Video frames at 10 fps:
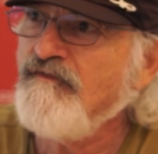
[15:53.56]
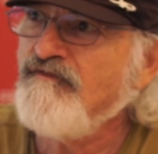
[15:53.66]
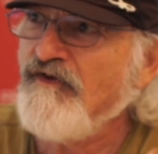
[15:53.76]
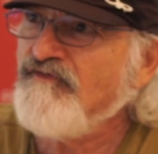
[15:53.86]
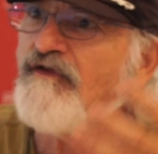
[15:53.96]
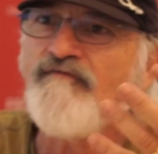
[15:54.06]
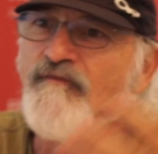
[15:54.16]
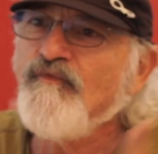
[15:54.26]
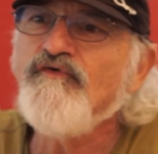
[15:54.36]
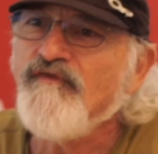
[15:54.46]
just love
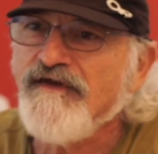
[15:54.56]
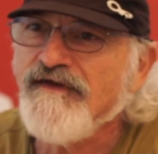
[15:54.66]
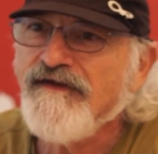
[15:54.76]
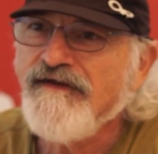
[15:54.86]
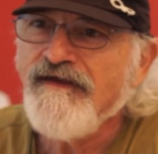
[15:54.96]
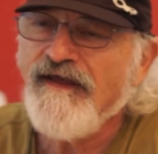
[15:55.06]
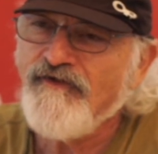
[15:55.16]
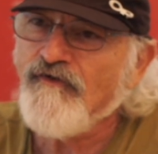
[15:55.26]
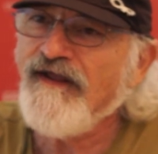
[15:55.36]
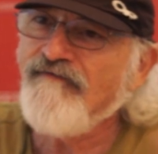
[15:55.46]
the movie
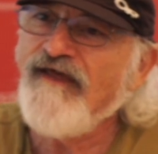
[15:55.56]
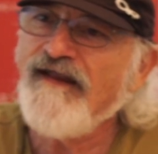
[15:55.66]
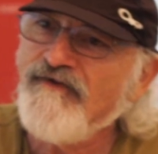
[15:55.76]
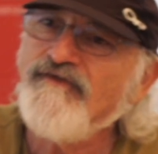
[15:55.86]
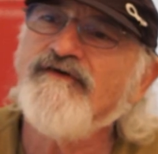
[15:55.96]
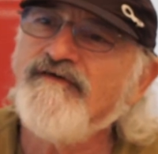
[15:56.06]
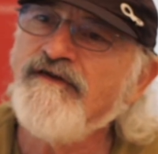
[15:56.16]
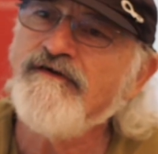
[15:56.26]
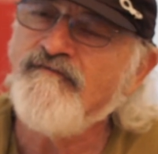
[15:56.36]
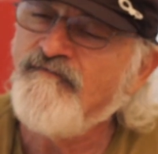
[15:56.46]
and don't have that other,
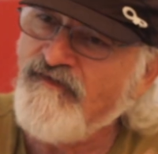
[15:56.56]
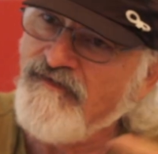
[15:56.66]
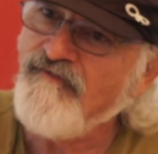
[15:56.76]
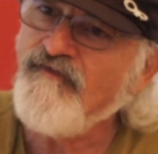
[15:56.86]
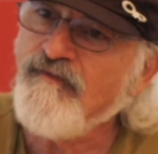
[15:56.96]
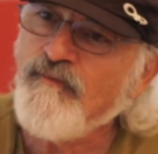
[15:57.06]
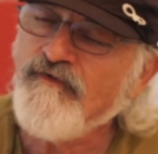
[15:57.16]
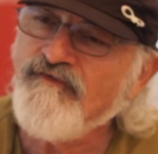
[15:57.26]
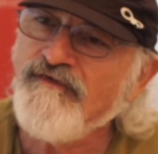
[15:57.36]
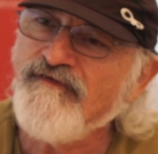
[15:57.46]
you know, significant
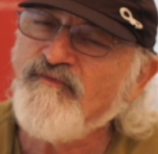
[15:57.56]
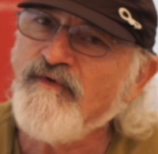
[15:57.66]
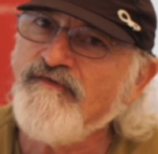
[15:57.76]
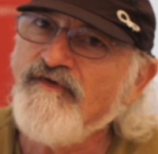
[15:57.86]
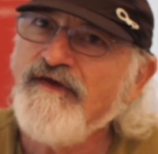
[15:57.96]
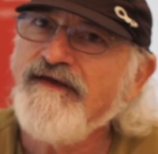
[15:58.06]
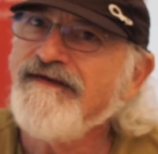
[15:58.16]
personal experience,